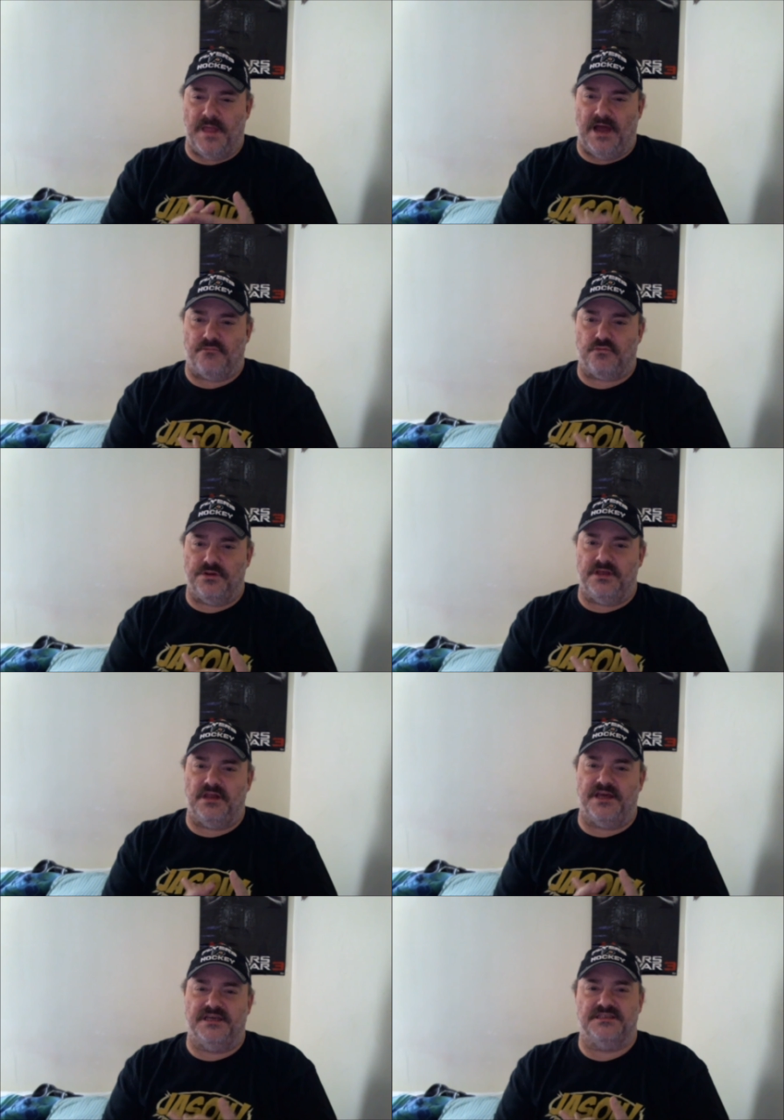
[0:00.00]
I really
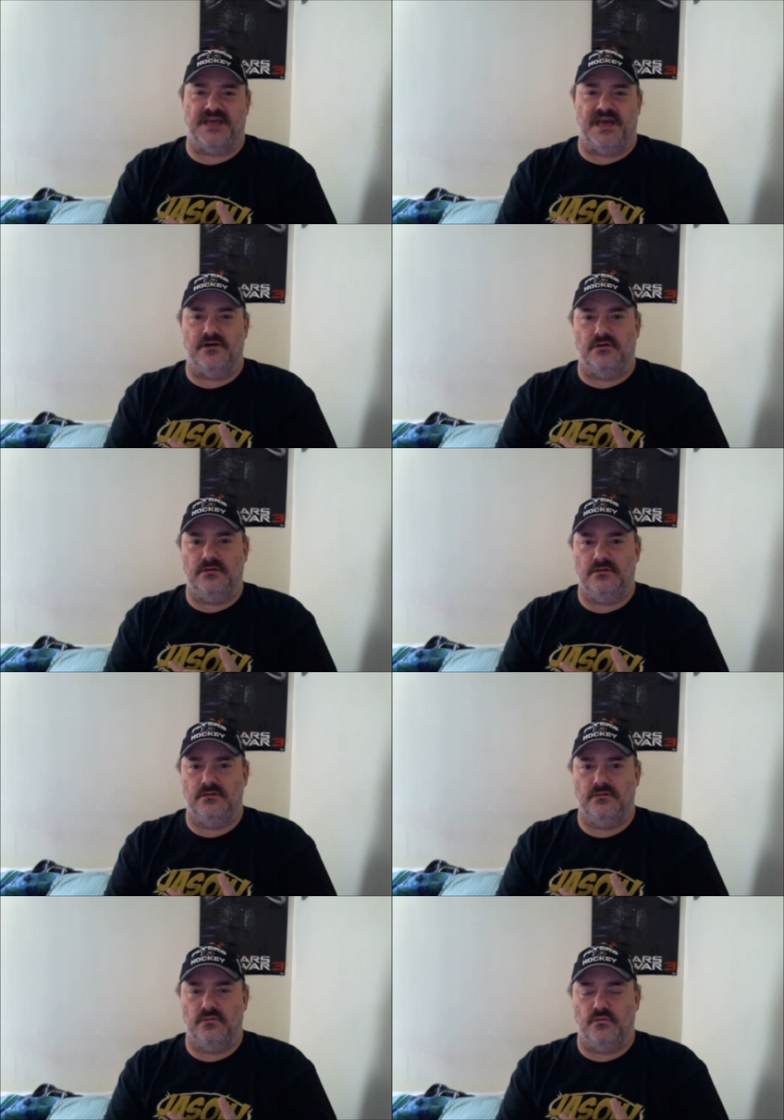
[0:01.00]
like his angle
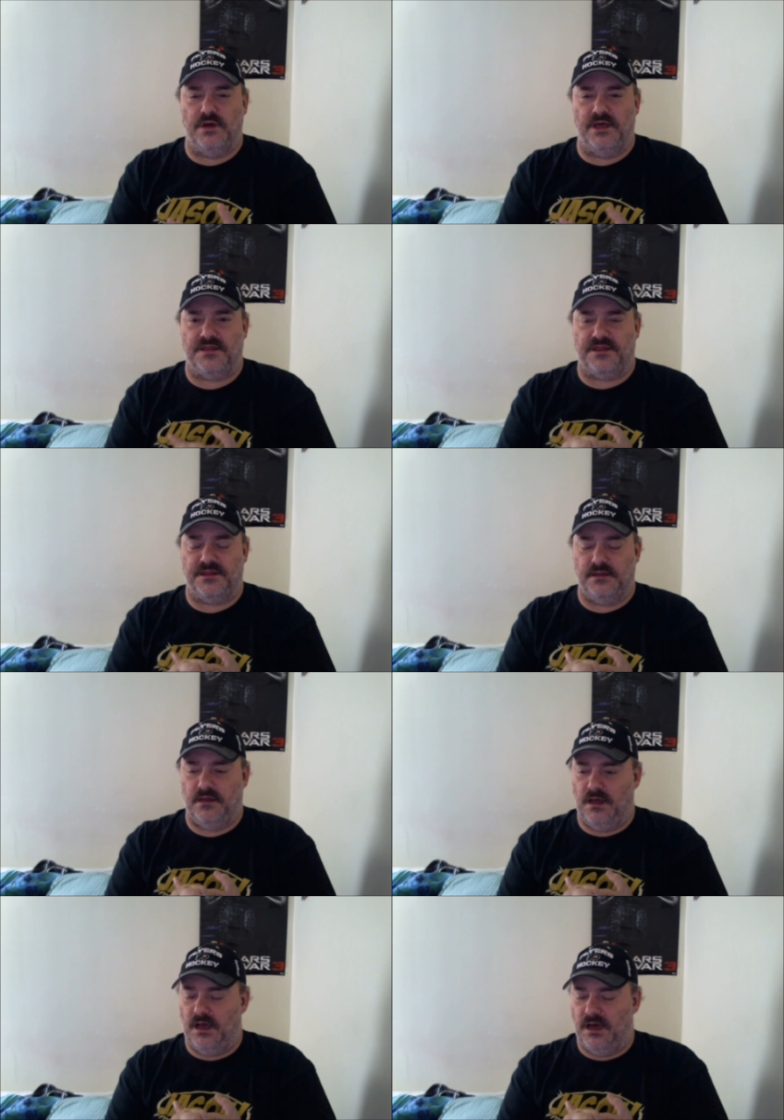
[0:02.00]
with
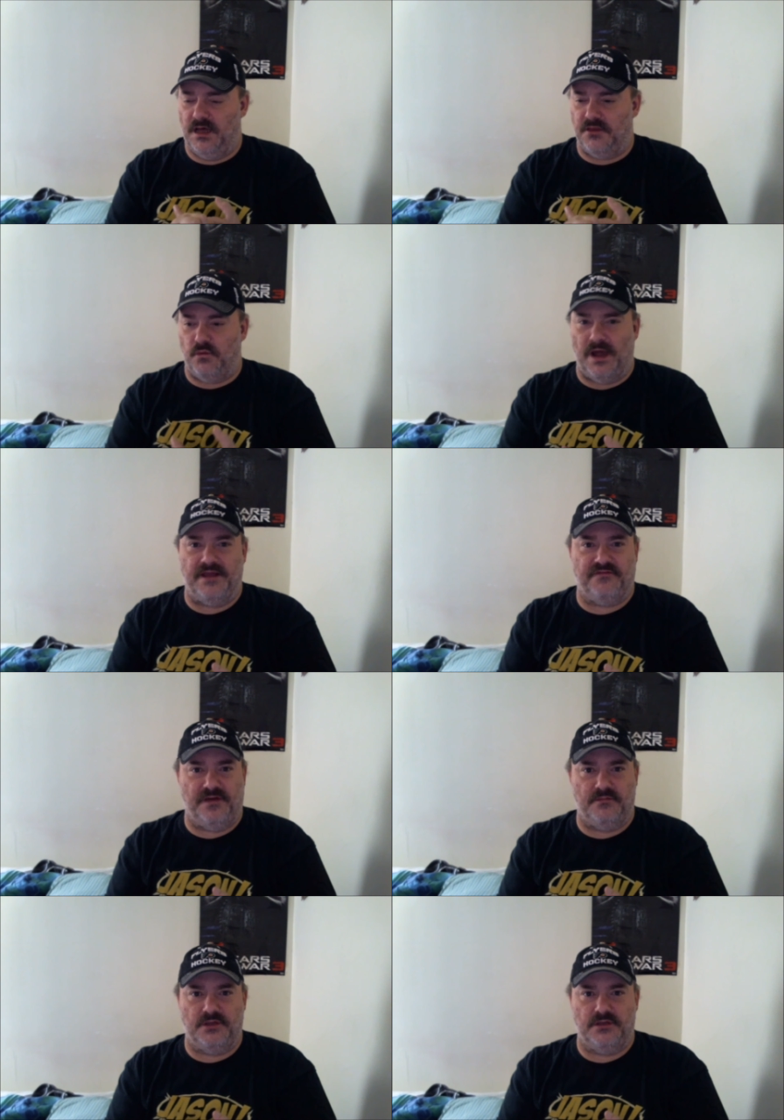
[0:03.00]
uh, the Wyatt
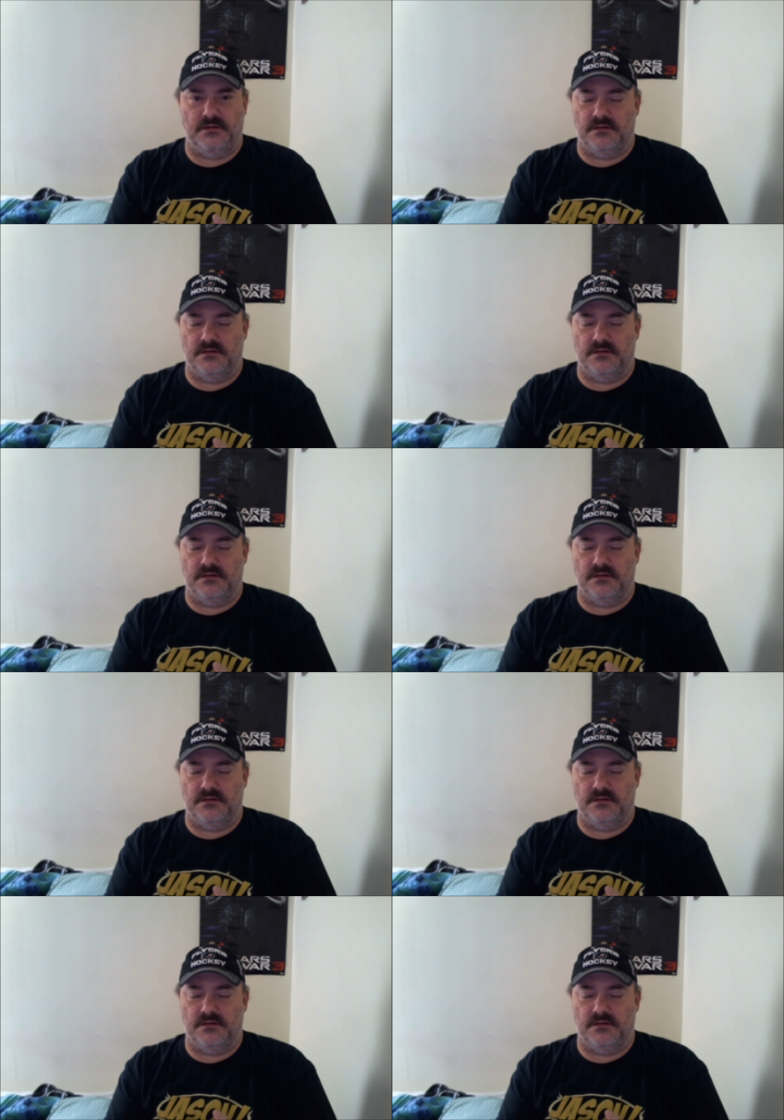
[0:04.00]
family